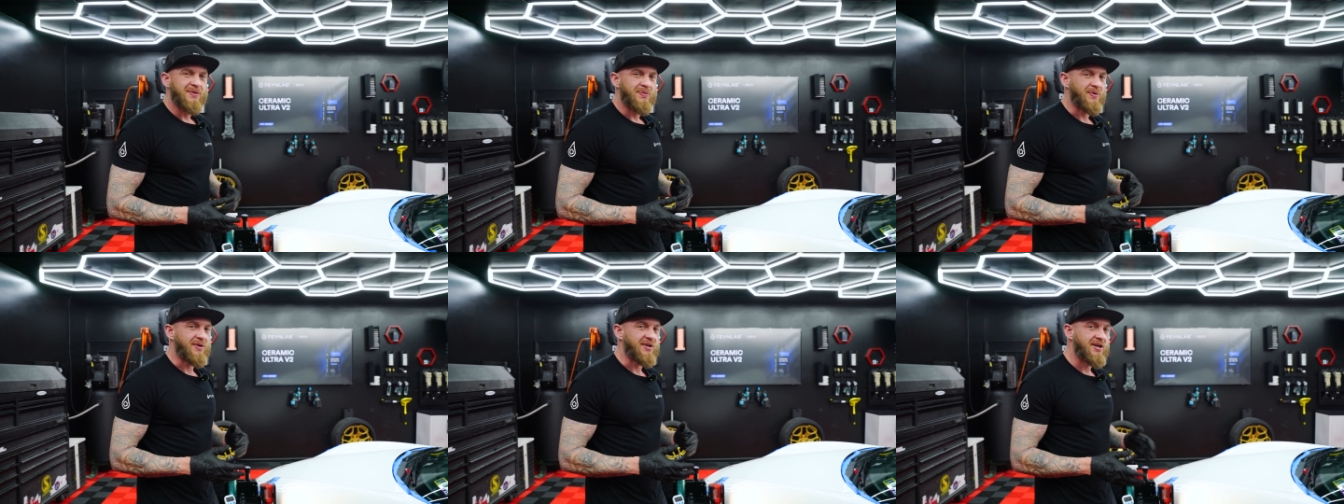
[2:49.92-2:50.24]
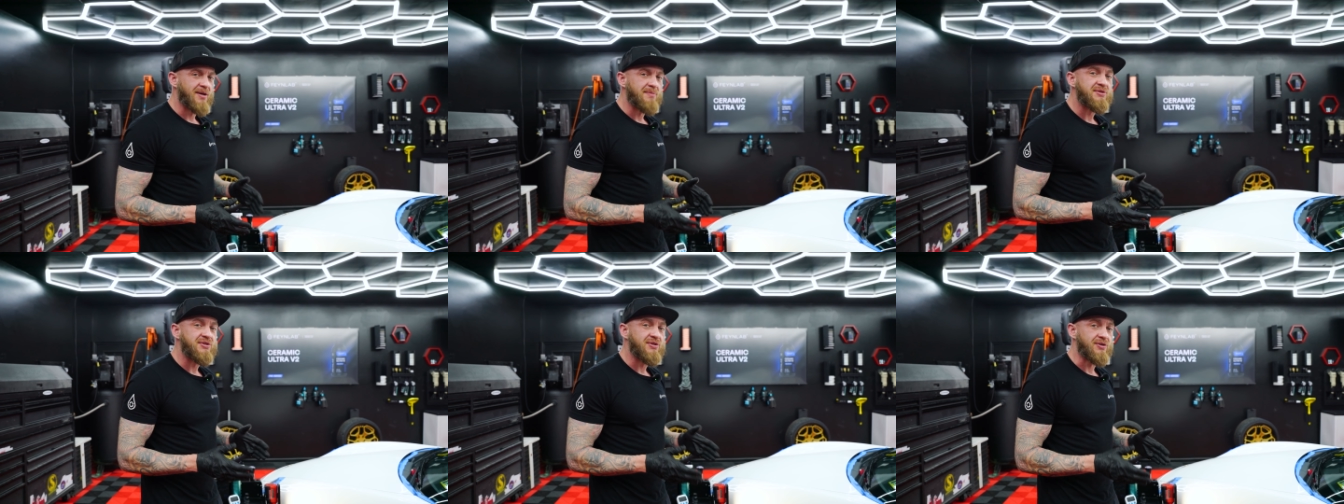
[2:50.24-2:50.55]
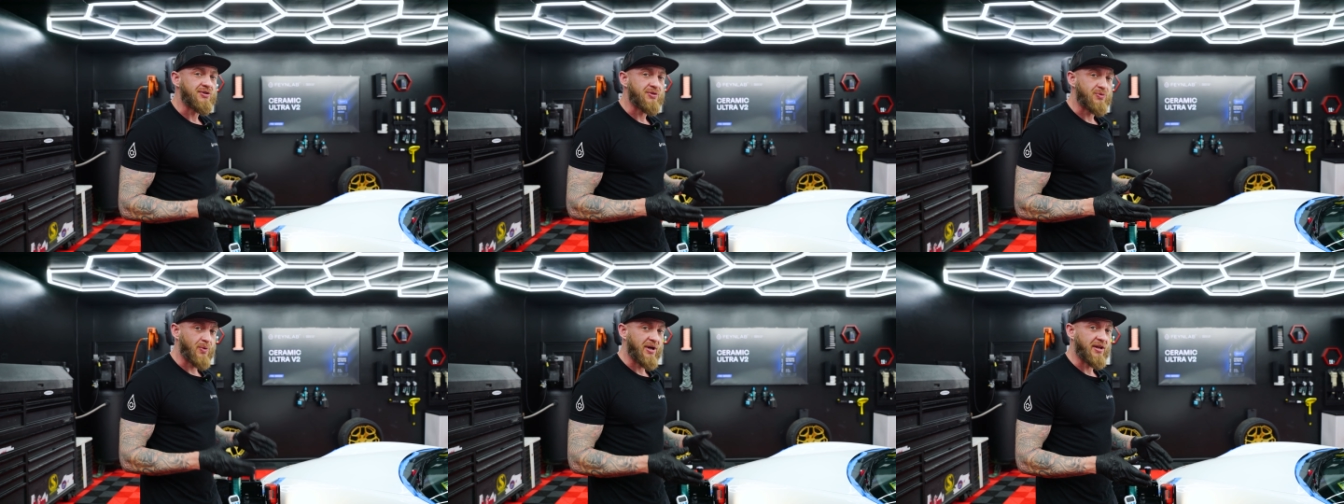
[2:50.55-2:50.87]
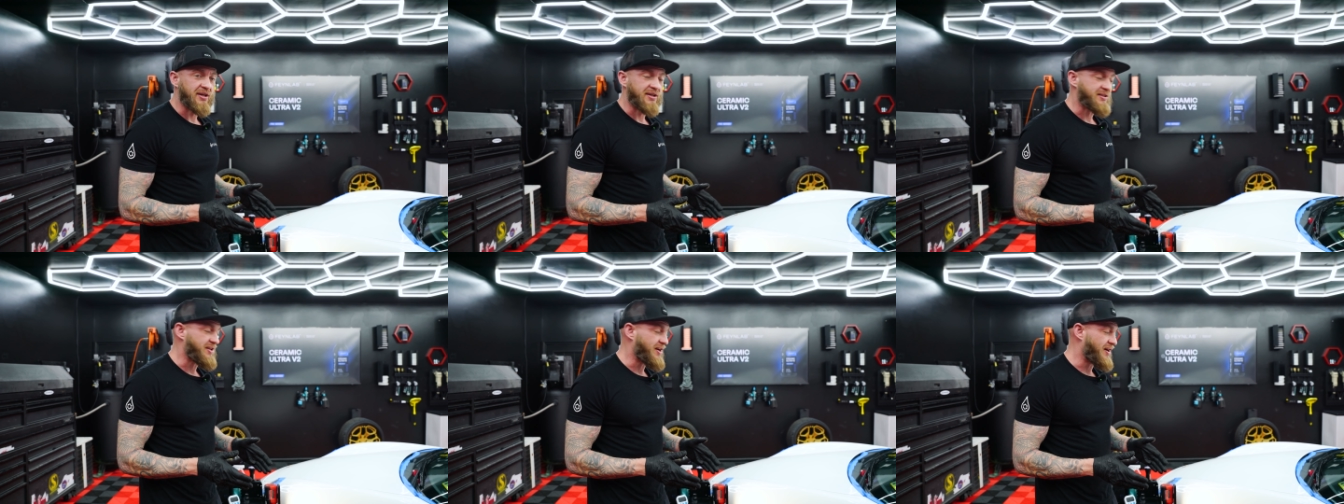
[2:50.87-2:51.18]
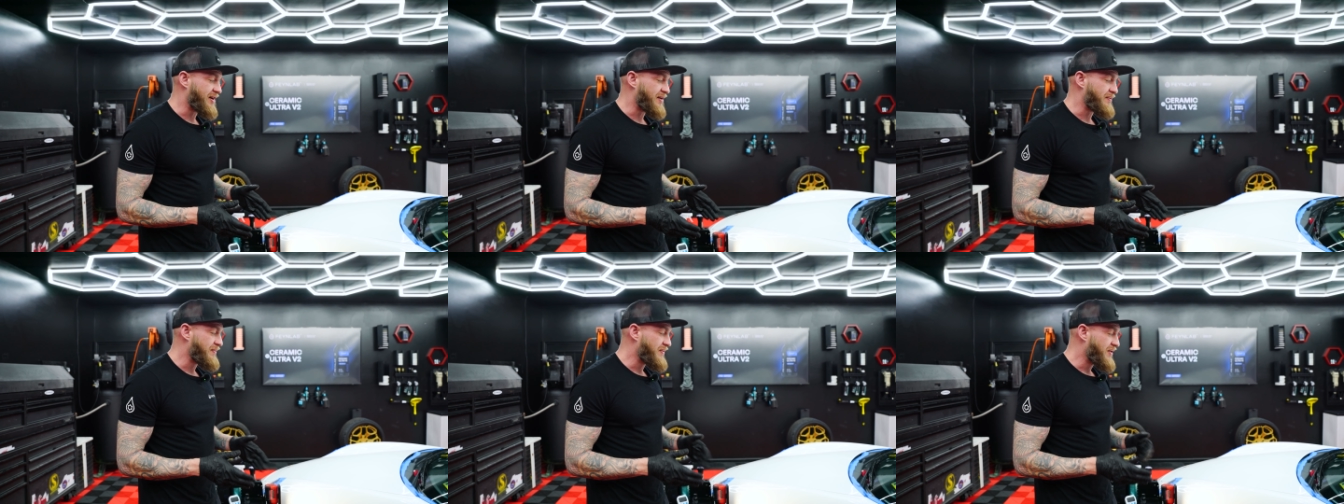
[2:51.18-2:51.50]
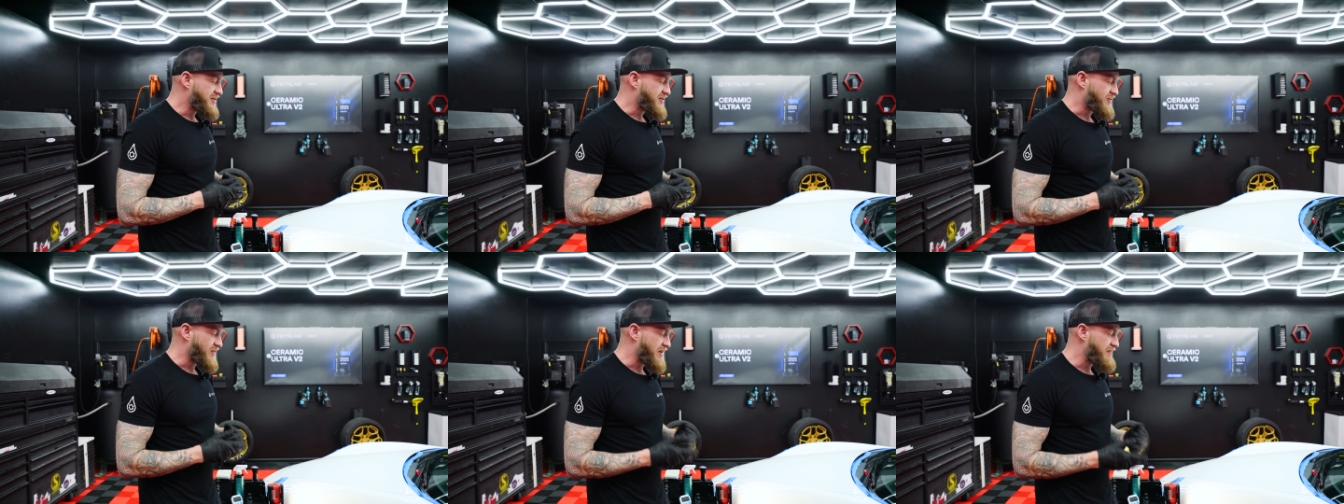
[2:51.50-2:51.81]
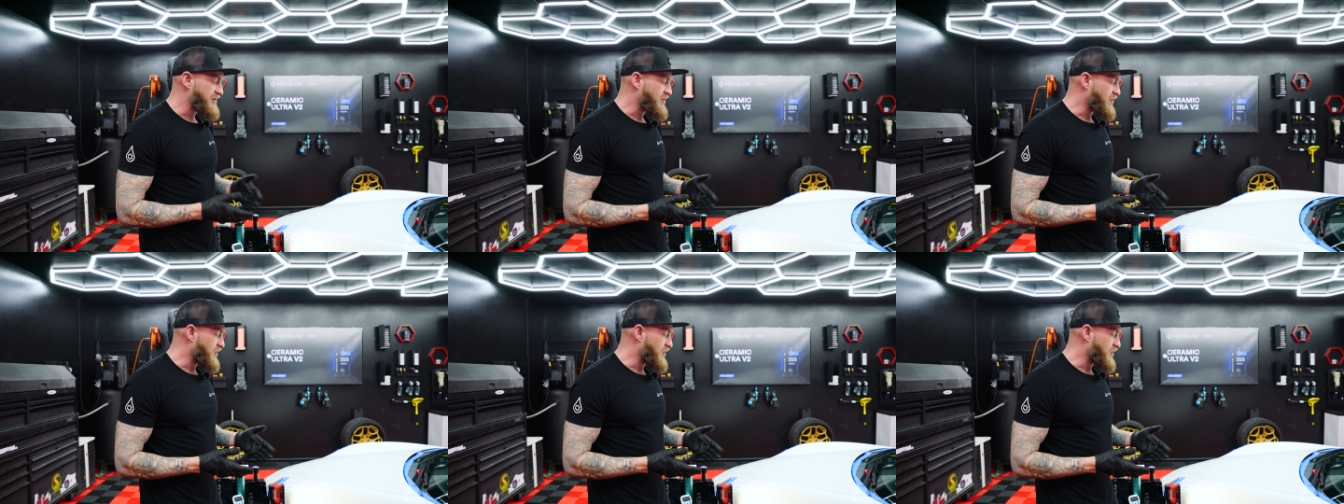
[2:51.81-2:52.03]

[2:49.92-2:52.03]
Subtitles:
When it comes to your dwelling time, Feynlab